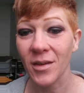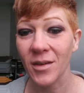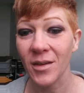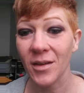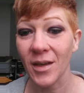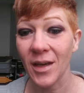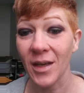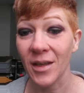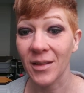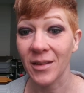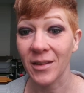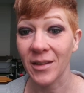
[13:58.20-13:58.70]

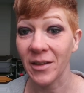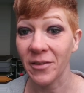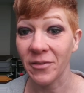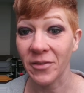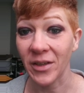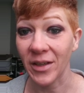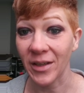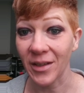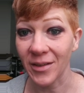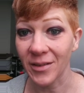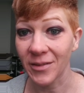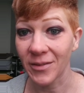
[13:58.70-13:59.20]
and
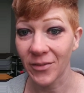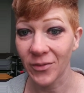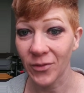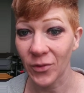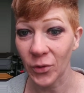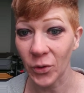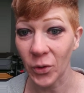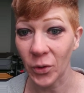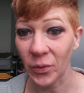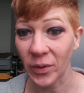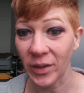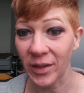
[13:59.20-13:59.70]
living
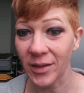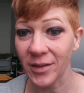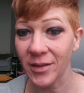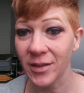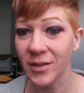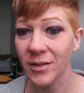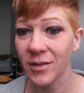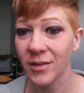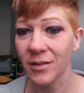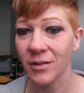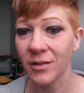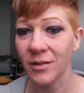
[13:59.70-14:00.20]
through
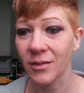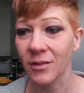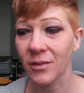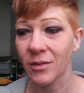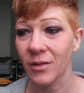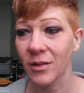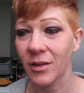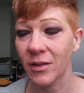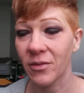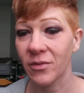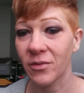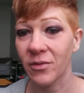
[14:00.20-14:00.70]
it
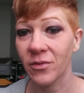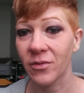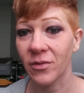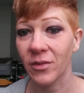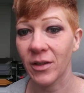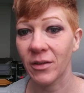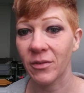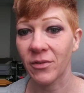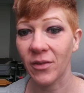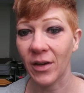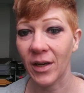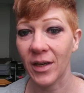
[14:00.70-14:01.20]

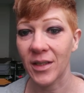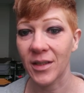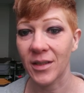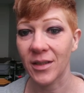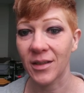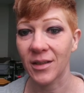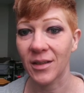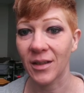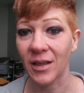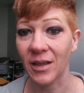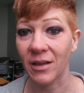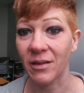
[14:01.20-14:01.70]
if I
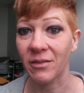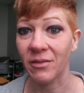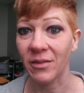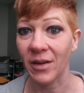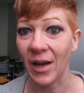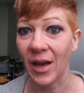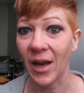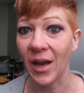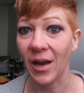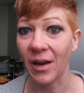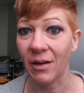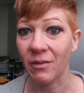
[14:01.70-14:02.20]
didn't give
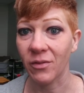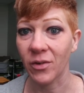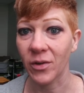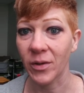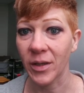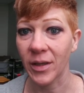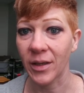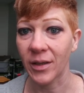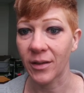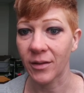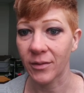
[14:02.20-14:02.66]
everything